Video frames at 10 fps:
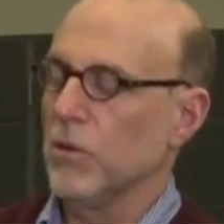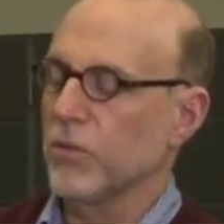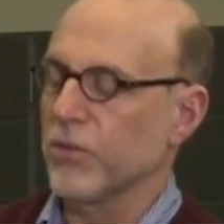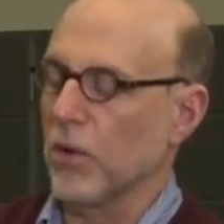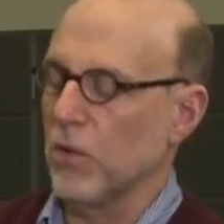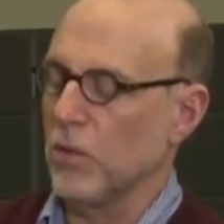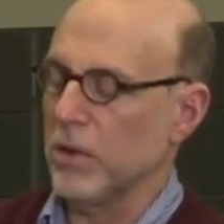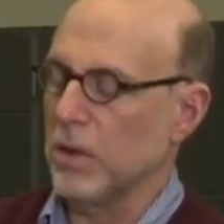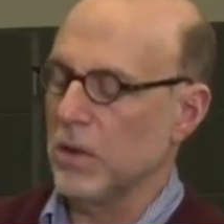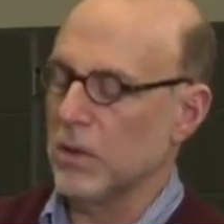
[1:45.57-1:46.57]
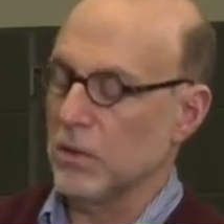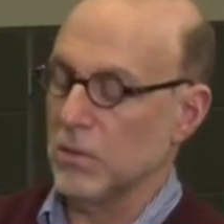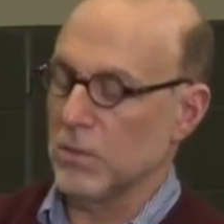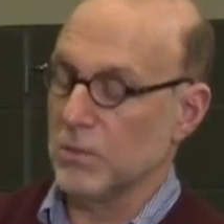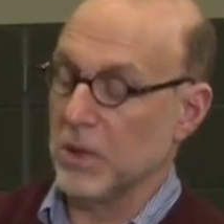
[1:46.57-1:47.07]
So
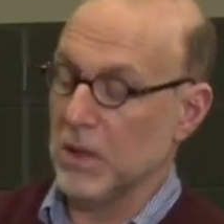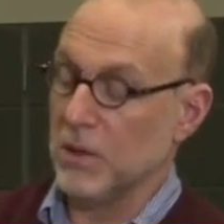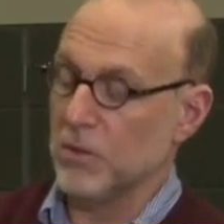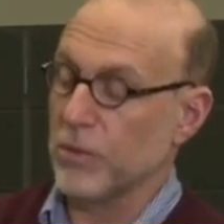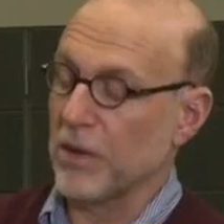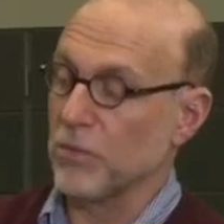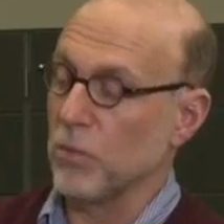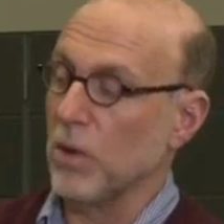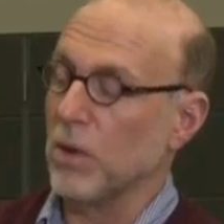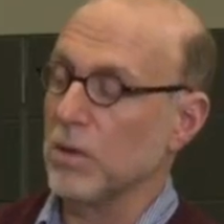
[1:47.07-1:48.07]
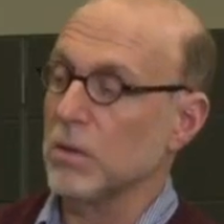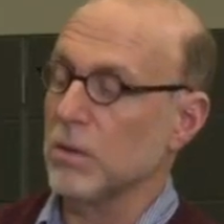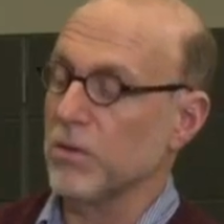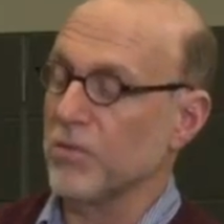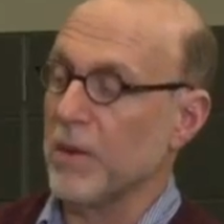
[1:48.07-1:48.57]
in beginning 2001,
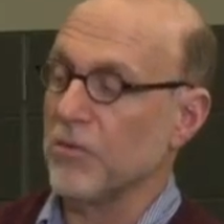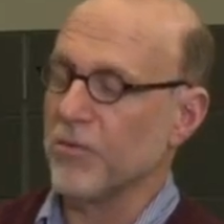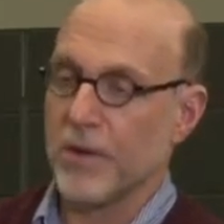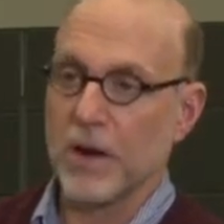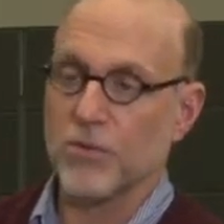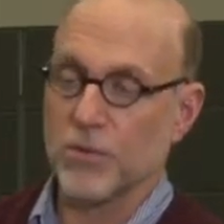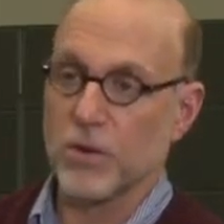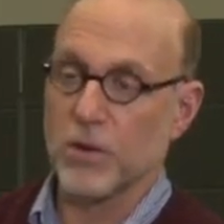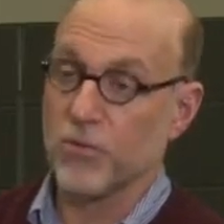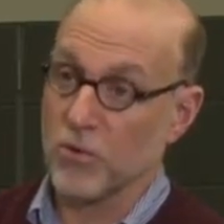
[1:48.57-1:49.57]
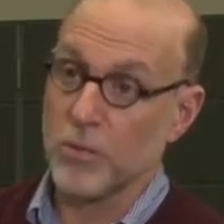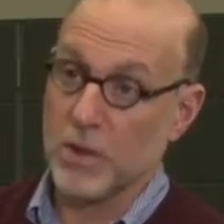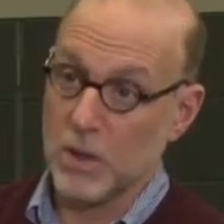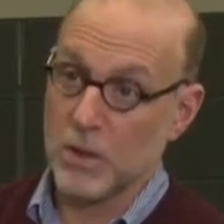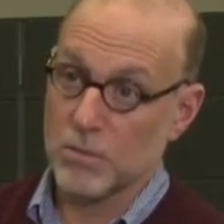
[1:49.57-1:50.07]
this manufacturer in
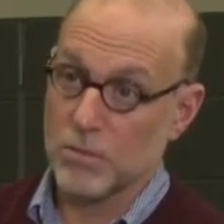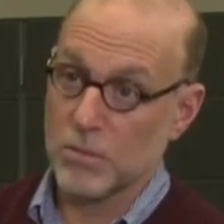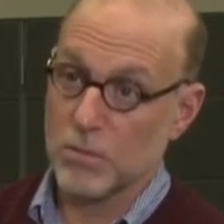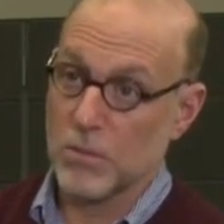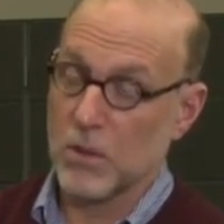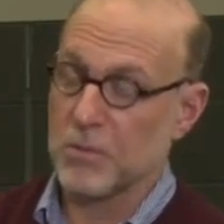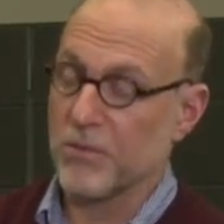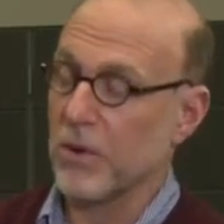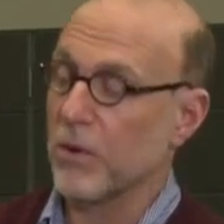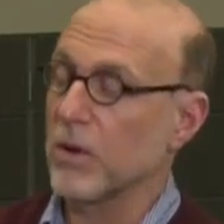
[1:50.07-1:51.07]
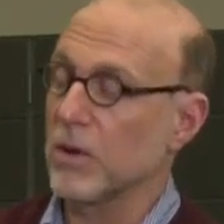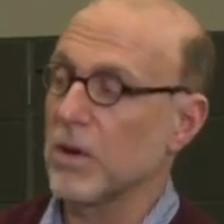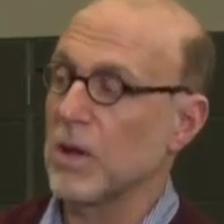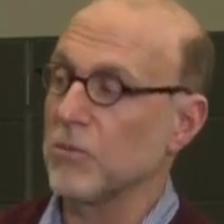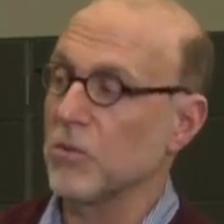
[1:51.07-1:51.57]
Germany, in Bavaria,
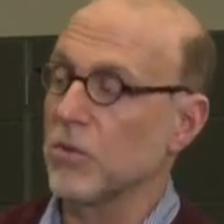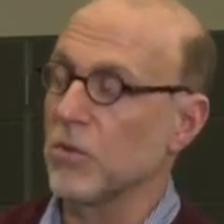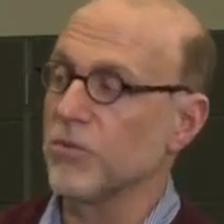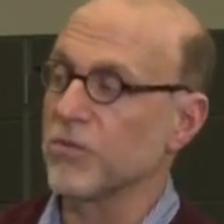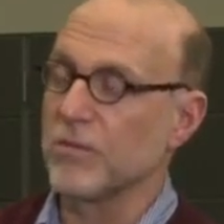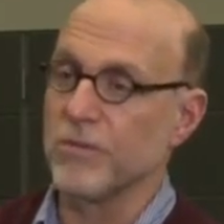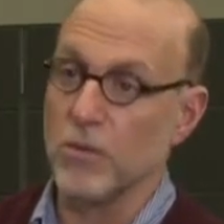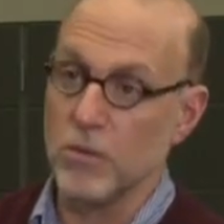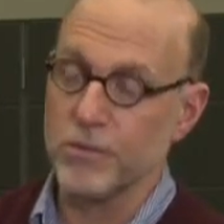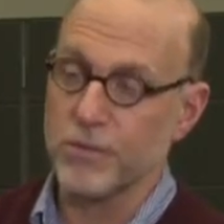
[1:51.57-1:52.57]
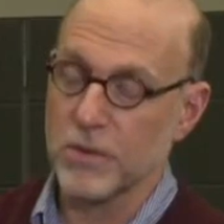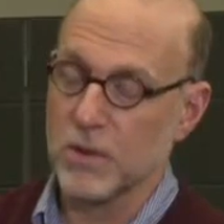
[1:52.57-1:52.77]
named Gunther Wolf,